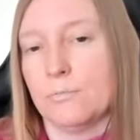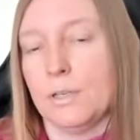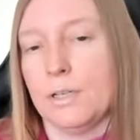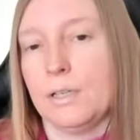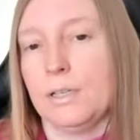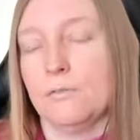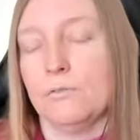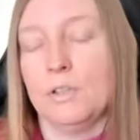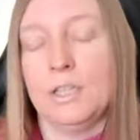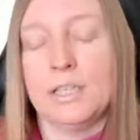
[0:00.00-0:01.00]
my
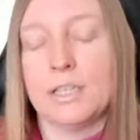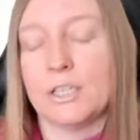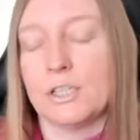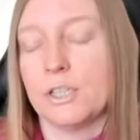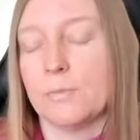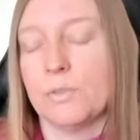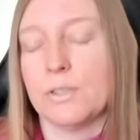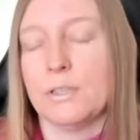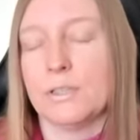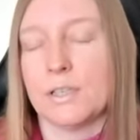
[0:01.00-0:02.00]

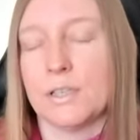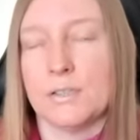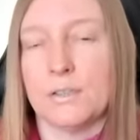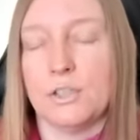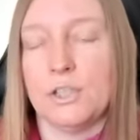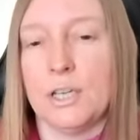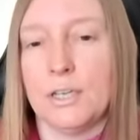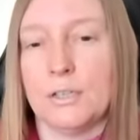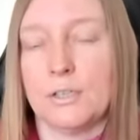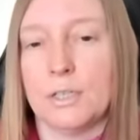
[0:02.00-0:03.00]
relationships in this case to
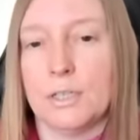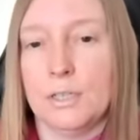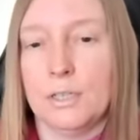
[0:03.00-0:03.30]
change,